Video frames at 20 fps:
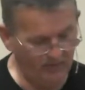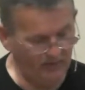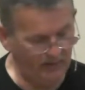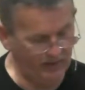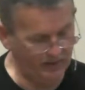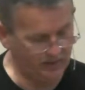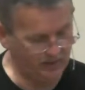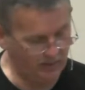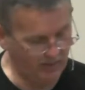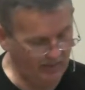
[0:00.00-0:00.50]
my
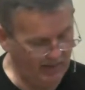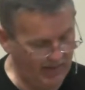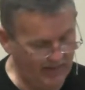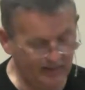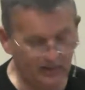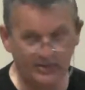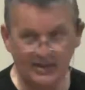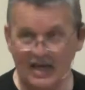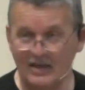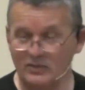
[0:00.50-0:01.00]
feelings too
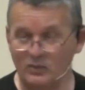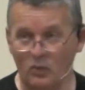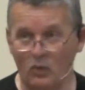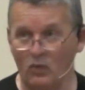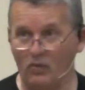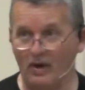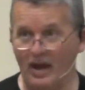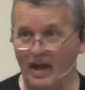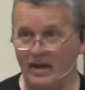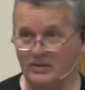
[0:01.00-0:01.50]
much because I was
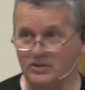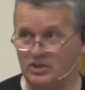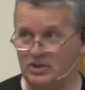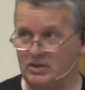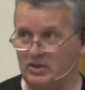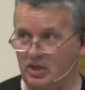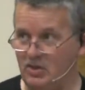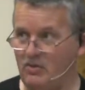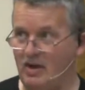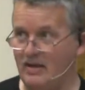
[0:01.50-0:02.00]
wore out. She
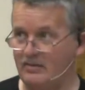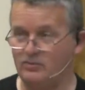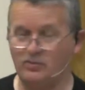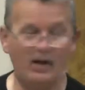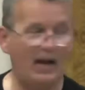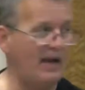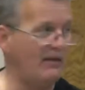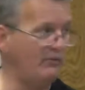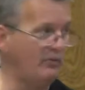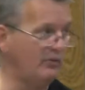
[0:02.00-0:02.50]
knew I
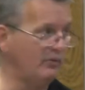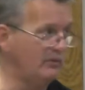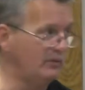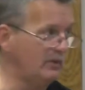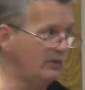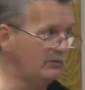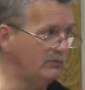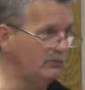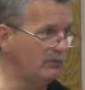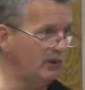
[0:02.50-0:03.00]
tried to
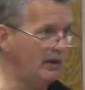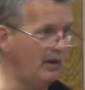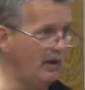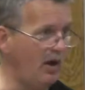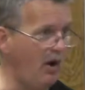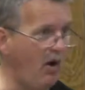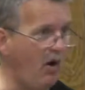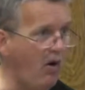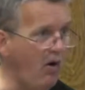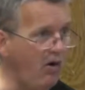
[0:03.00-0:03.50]
really
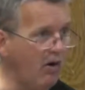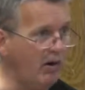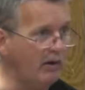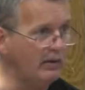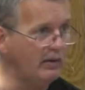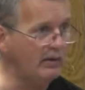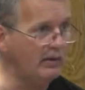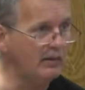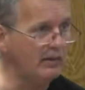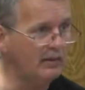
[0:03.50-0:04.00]
hard.
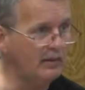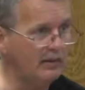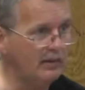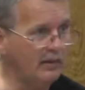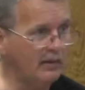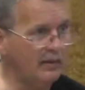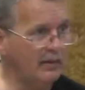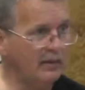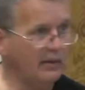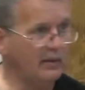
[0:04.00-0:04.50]

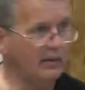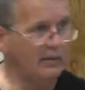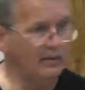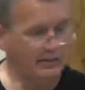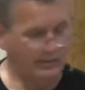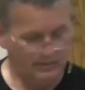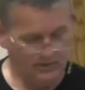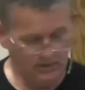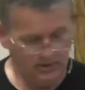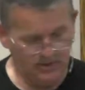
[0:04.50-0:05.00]

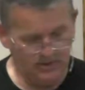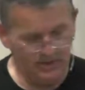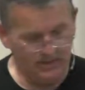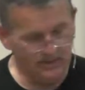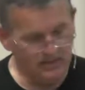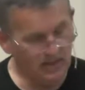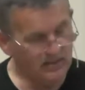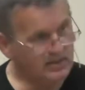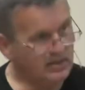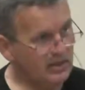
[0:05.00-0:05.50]
She said,
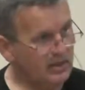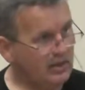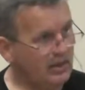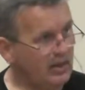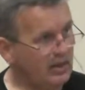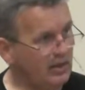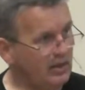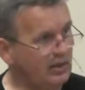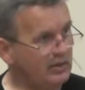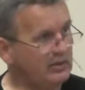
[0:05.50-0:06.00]
it
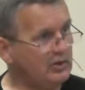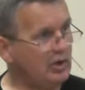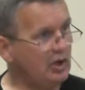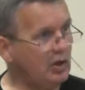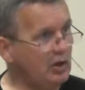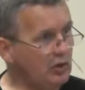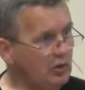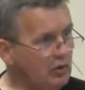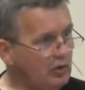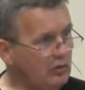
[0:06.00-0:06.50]
doesn't look
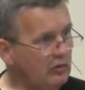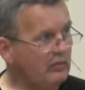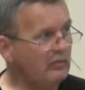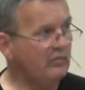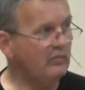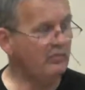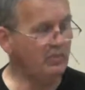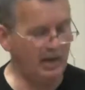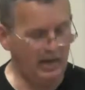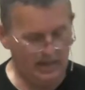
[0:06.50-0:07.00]
too
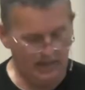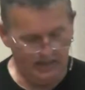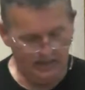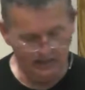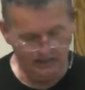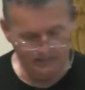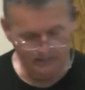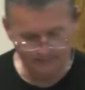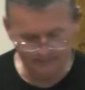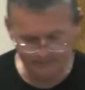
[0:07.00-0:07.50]
bad.